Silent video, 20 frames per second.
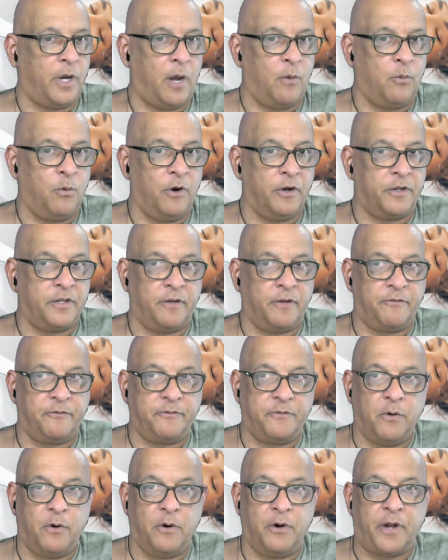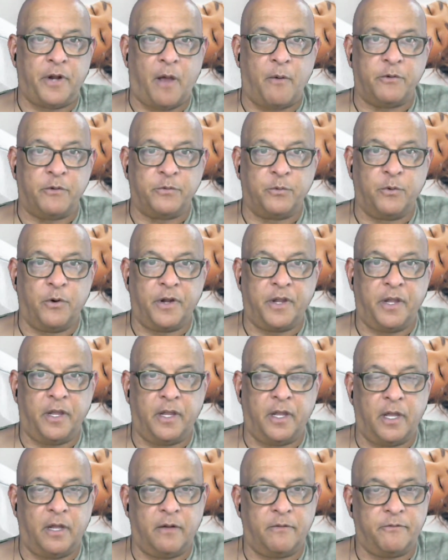I worked at Ford, I was
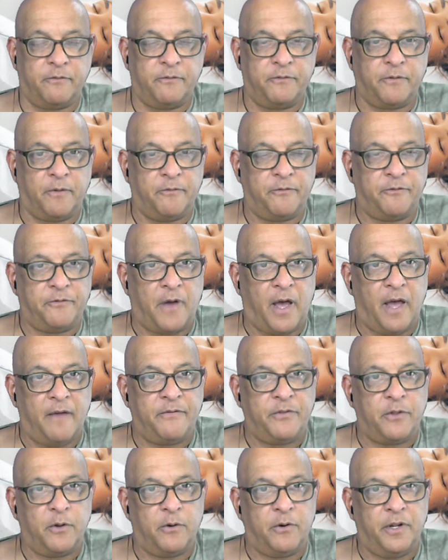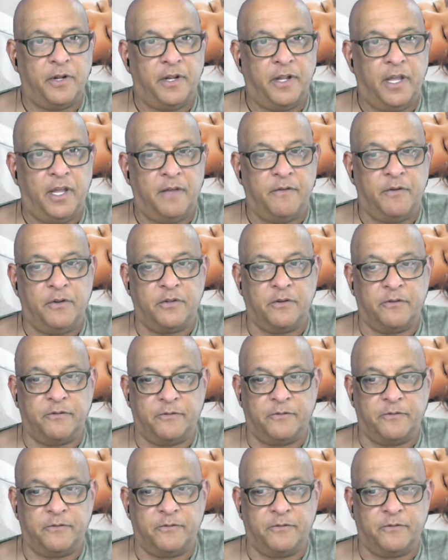working at from 5:30 in the evening to